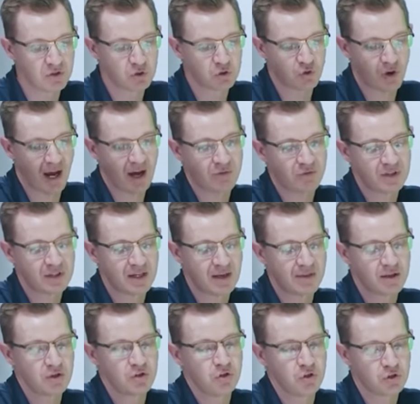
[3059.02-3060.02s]
giving you traffic
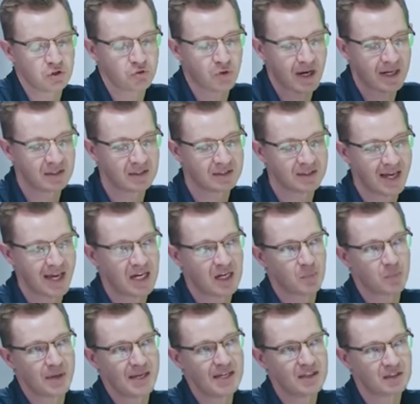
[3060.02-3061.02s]
and then you're trying to
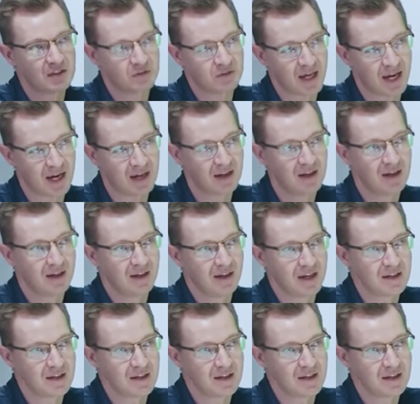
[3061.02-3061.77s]
take a piece of that.